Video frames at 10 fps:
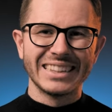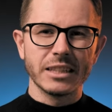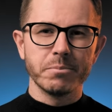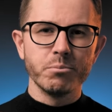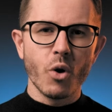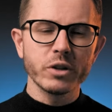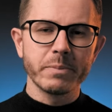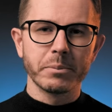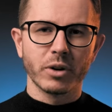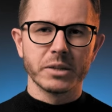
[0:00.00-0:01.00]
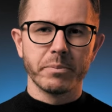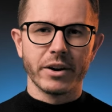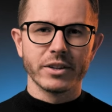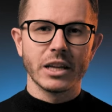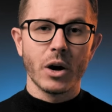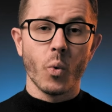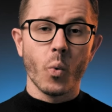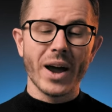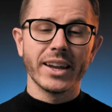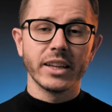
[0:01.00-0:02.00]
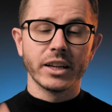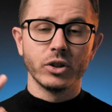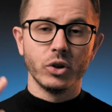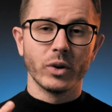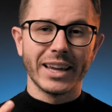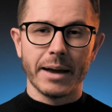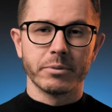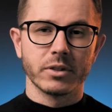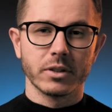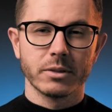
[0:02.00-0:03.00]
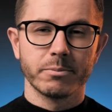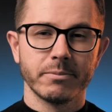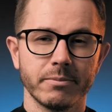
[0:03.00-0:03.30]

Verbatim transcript: that most people experience when they take 2 capsules.